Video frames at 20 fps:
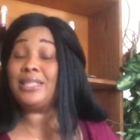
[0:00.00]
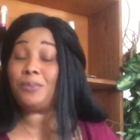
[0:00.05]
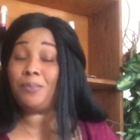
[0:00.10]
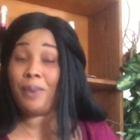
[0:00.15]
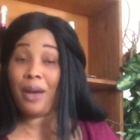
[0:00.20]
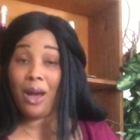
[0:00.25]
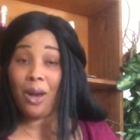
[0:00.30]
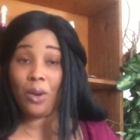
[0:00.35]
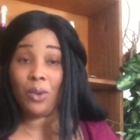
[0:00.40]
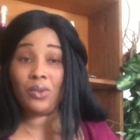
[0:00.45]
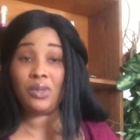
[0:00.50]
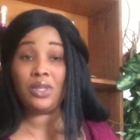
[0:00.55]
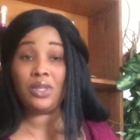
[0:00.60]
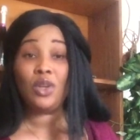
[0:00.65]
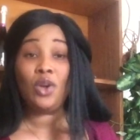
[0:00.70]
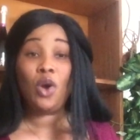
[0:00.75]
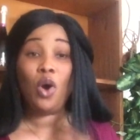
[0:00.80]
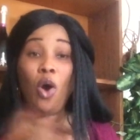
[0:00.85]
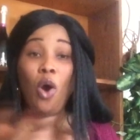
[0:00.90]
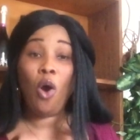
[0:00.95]
spouse
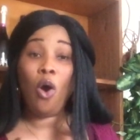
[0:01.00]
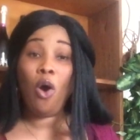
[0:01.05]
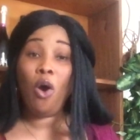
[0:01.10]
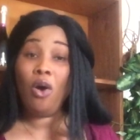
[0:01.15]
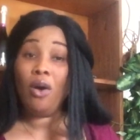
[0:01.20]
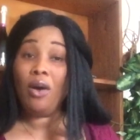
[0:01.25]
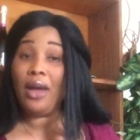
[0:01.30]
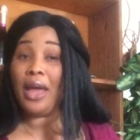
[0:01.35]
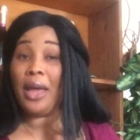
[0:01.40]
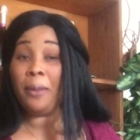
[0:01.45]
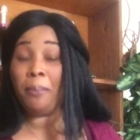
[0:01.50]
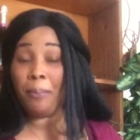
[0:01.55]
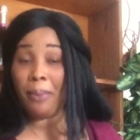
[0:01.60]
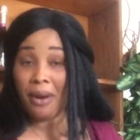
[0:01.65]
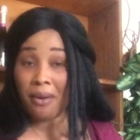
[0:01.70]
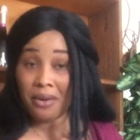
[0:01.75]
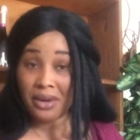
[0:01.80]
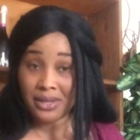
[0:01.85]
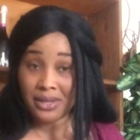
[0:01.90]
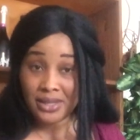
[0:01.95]
or a
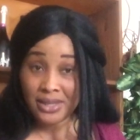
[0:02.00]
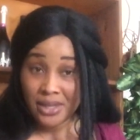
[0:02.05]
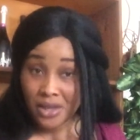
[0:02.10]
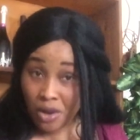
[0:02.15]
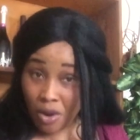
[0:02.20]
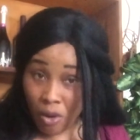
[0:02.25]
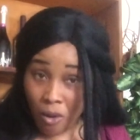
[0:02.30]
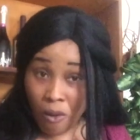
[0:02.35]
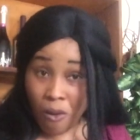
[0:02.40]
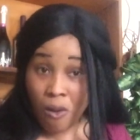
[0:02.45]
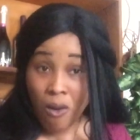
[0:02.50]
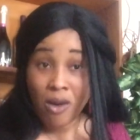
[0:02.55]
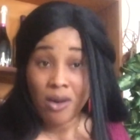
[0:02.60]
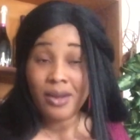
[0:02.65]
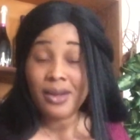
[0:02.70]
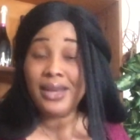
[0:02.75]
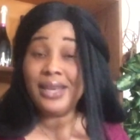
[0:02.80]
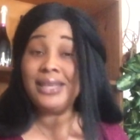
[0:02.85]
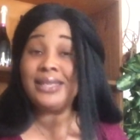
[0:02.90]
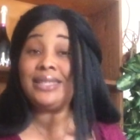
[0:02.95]
parent or
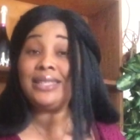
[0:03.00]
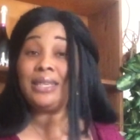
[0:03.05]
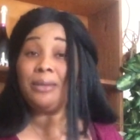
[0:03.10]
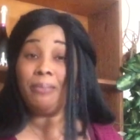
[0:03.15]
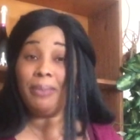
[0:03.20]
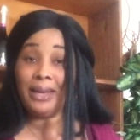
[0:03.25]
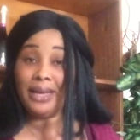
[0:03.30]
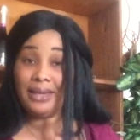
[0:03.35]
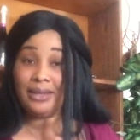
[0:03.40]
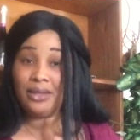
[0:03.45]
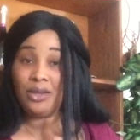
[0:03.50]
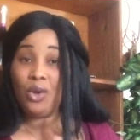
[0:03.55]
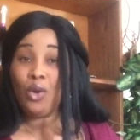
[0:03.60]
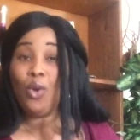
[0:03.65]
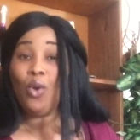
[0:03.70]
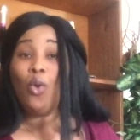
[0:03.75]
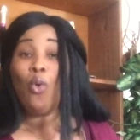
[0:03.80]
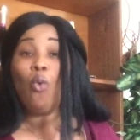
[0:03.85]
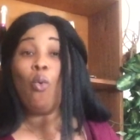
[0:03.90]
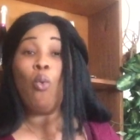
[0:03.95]
a sibling,
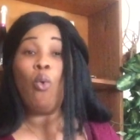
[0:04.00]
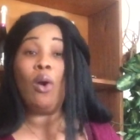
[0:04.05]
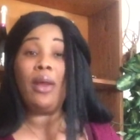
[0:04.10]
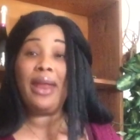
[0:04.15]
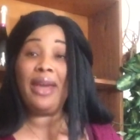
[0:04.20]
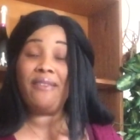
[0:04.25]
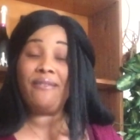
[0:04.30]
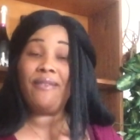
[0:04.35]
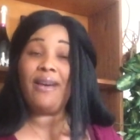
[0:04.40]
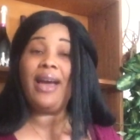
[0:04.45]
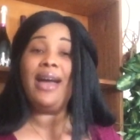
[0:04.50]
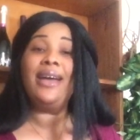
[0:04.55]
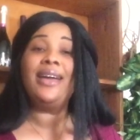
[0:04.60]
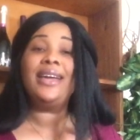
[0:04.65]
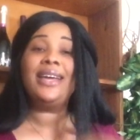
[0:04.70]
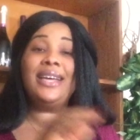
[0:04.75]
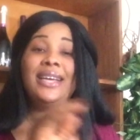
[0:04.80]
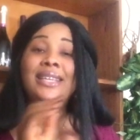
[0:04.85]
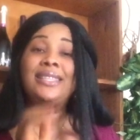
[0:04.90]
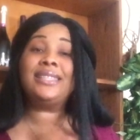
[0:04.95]
whatever
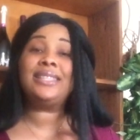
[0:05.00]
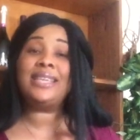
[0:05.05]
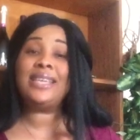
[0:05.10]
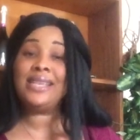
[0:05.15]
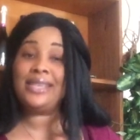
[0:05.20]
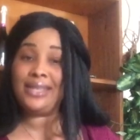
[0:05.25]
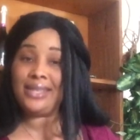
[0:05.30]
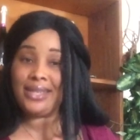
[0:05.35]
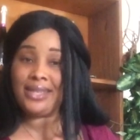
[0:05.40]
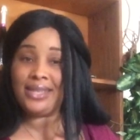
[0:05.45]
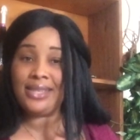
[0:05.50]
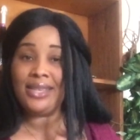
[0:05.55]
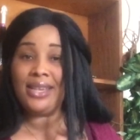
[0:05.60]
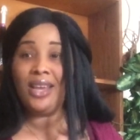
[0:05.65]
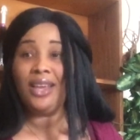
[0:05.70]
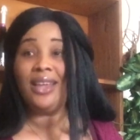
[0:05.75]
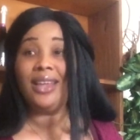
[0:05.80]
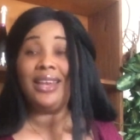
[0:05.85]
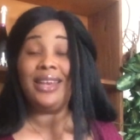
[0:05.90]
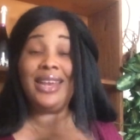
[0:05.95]
it is
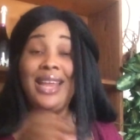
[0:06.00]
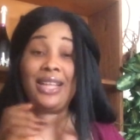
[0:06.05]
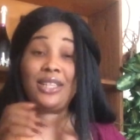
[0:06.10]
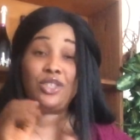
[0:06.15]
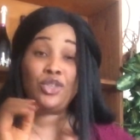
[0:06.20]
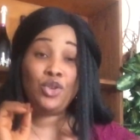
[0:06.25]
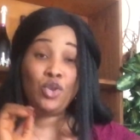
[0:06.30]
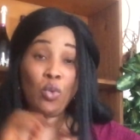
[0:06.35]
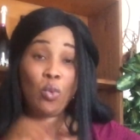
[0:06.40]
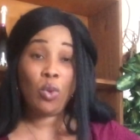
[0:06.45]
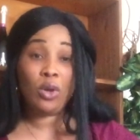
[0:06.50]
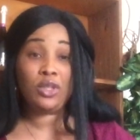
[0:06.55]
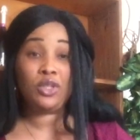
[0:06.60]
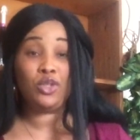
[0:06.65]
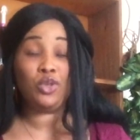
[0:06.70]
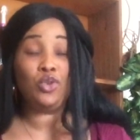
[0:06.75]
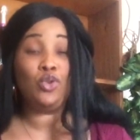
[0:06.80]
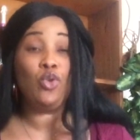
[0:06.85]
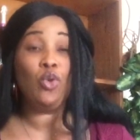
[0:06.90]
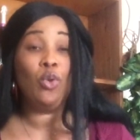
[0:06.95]
that you want
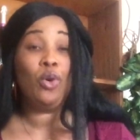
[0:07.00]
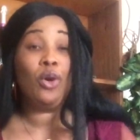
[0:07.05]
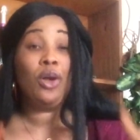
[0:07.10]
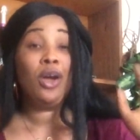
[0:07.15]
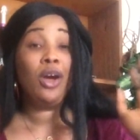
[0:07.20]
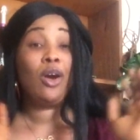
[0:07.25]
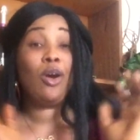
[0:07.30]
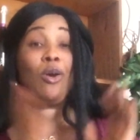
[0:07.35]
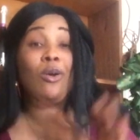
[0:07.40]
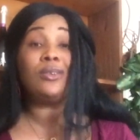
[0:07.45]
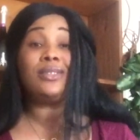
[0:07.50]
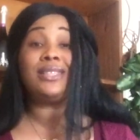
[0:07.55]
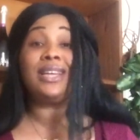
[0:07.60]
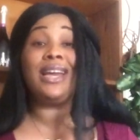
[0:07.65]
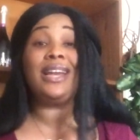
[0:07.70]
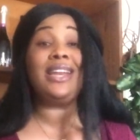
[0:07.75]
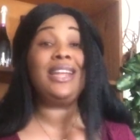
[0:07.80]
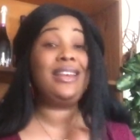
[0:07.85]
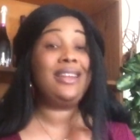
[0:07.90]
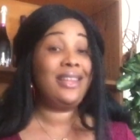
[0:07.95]
to know
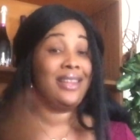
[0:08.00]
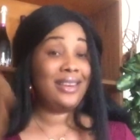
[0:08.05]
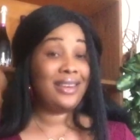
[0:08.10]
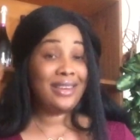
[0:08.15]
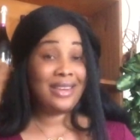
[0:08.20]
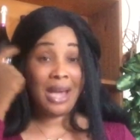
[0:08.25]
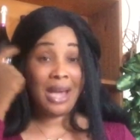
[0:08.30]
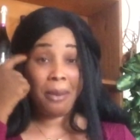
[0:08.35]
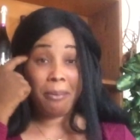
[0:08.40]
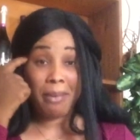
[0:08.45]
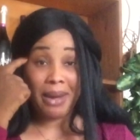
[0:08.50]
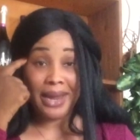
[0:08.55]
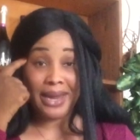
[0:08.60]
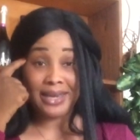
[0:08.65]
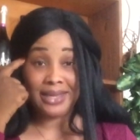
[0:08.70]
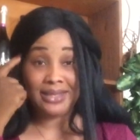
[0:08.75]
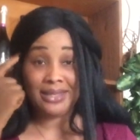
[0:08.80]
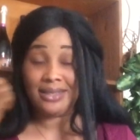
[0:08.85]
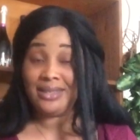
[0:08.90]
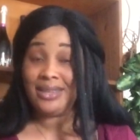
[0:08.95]
concerning their
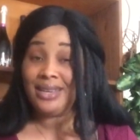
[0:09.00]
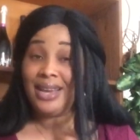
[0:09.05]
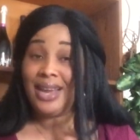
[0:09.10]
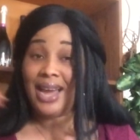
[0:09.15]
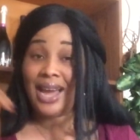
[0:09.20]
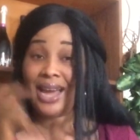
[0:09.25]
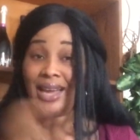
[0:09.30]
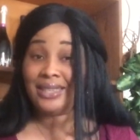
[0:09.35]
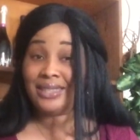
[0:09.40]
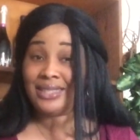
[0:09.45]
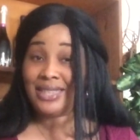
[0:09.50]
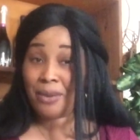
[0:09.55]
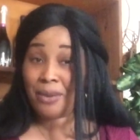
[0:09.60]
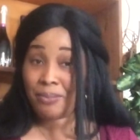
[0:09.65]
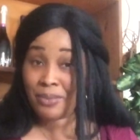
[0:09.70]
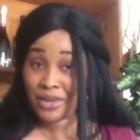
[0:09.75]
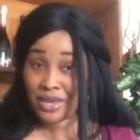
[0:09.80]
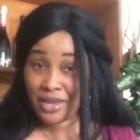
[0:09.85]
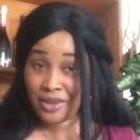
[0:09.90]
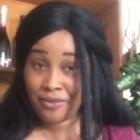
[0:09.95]
mind and their
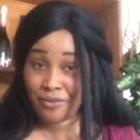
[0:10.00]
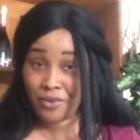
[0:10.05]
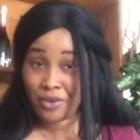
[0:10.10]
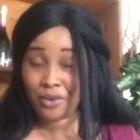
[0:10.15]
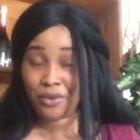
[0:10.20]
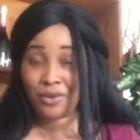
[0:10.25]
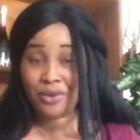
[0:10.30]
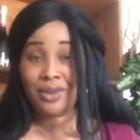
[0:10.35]
behavior,